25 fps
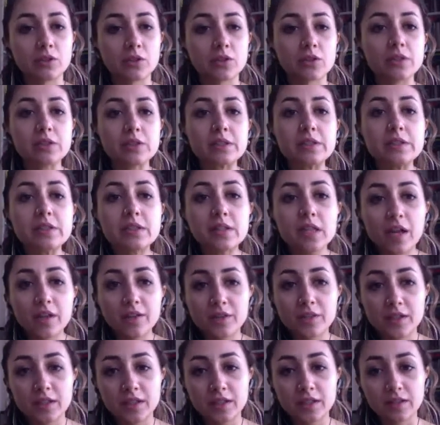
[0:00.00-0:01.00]
There's
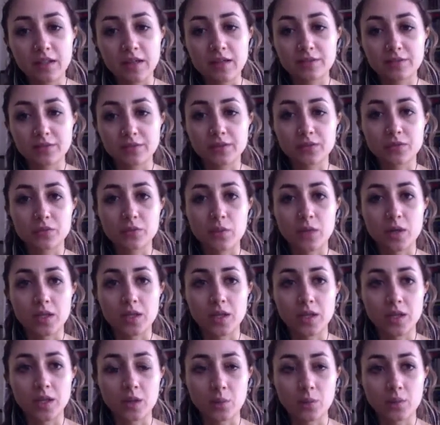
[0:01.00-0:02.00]
nothing left of what
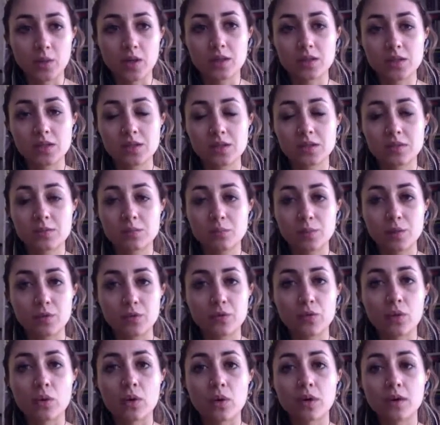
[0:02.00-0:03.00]
it was
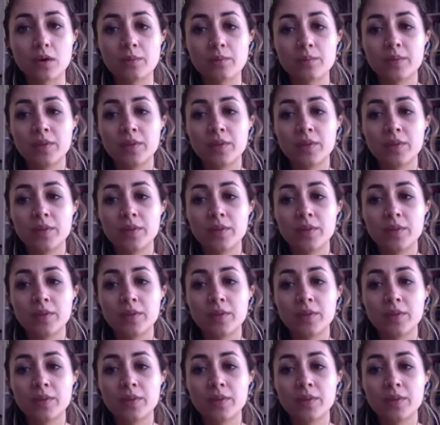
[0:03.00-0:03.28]
before.